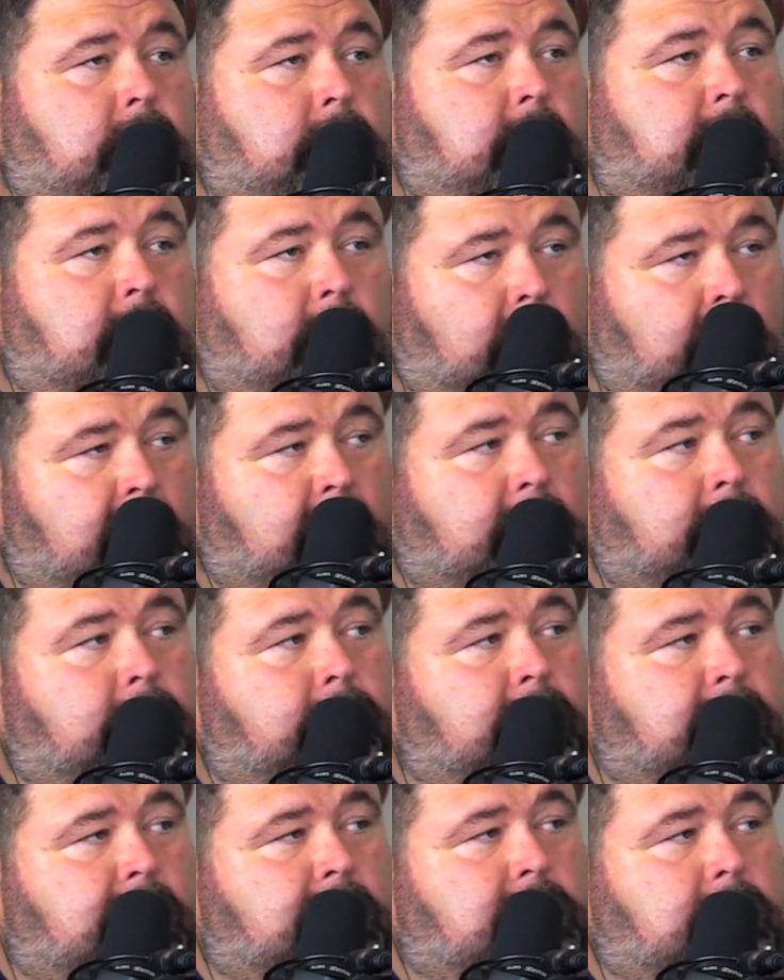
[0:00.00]
We'll, you know, we're not going
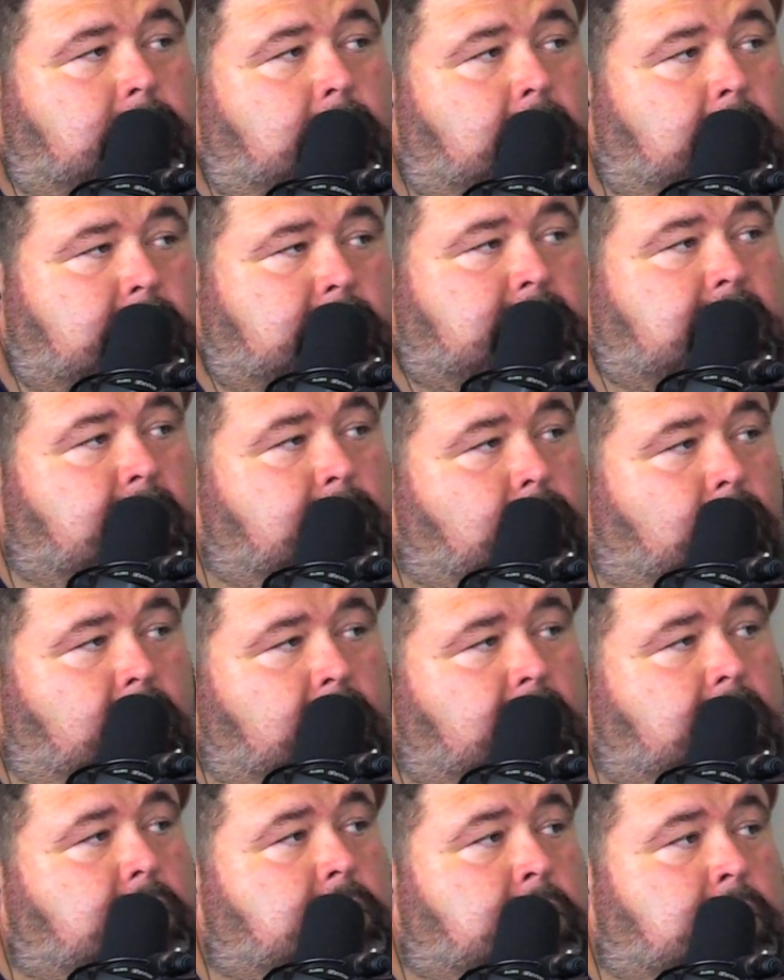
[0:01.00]
to release them all the same
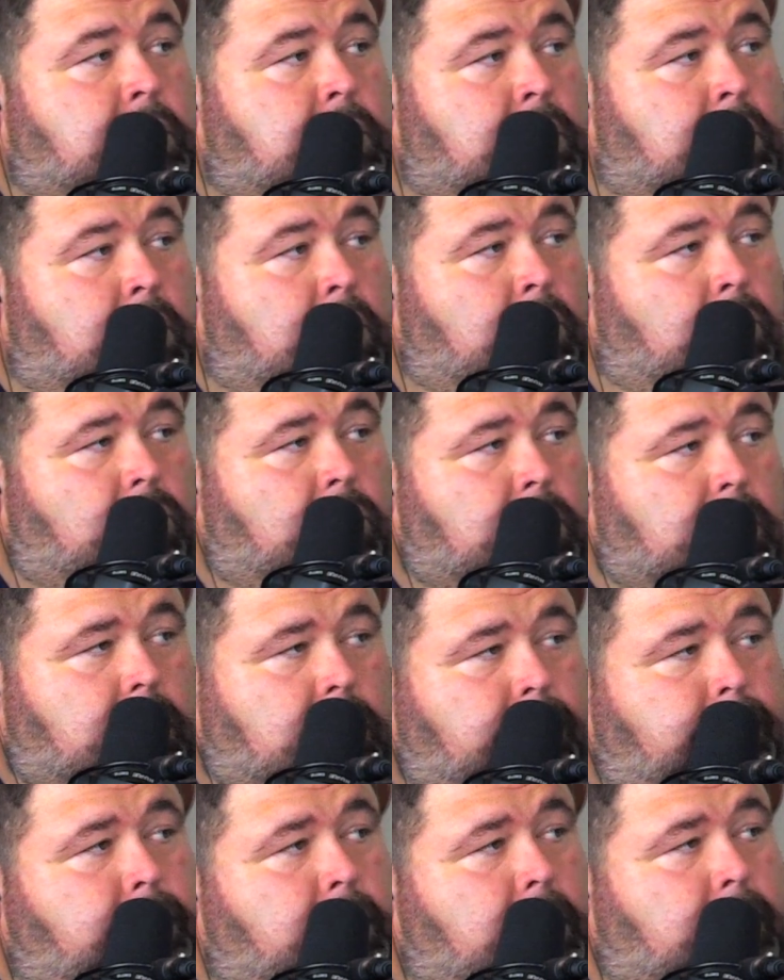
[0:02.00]
week.
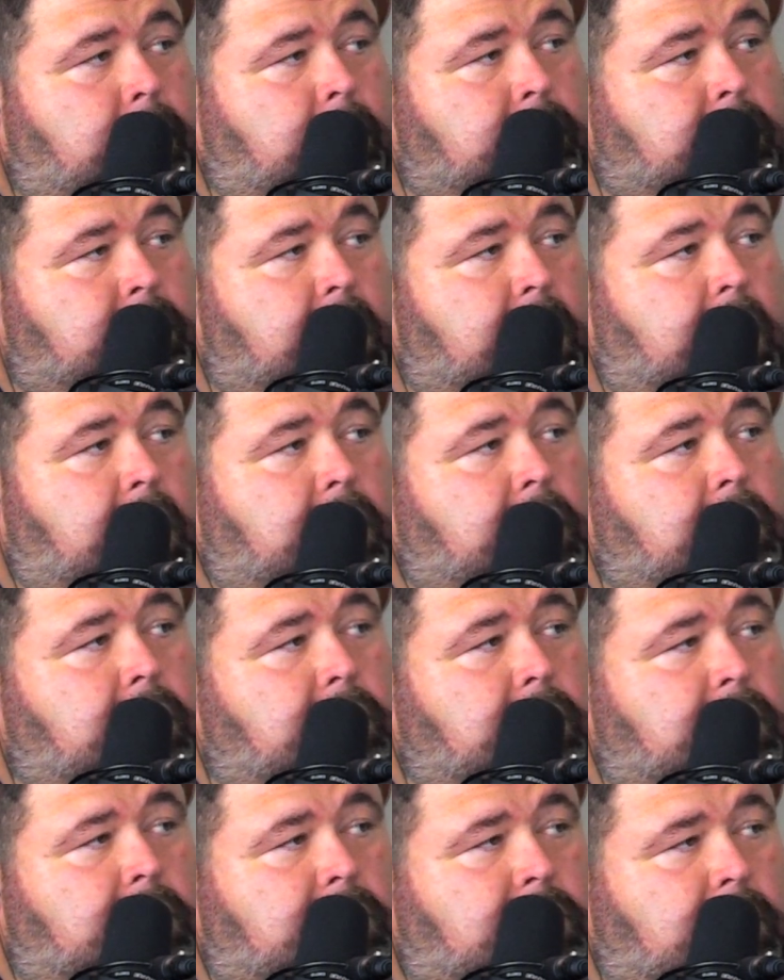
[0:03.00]
We'll put them on deck.
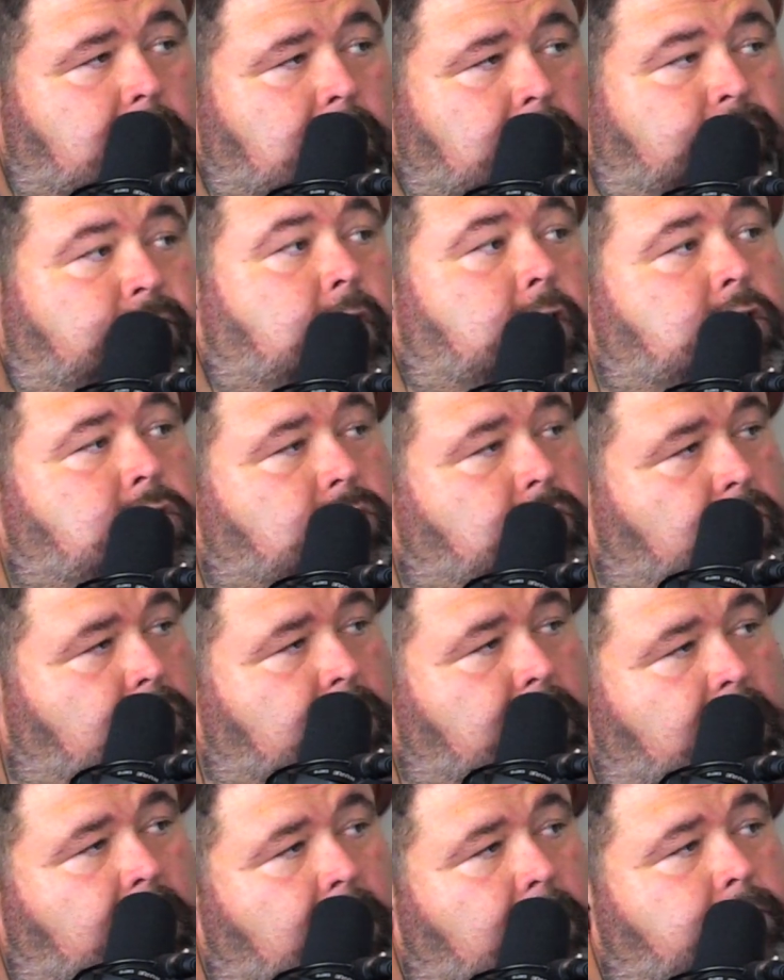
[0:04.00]
And so the first
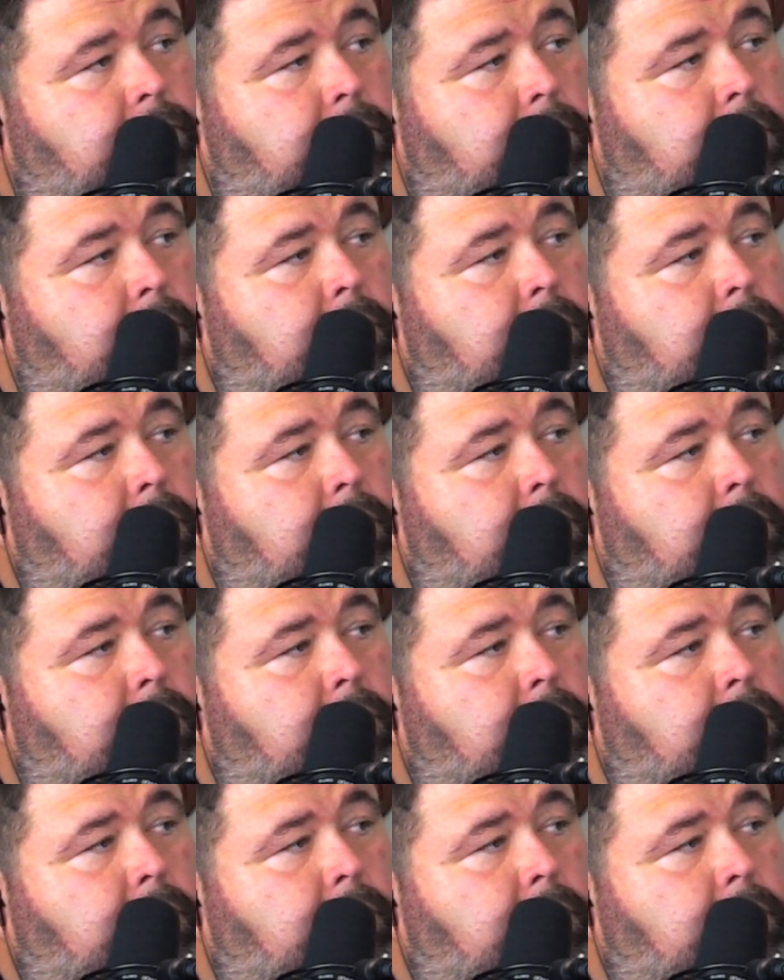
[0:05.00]
one up.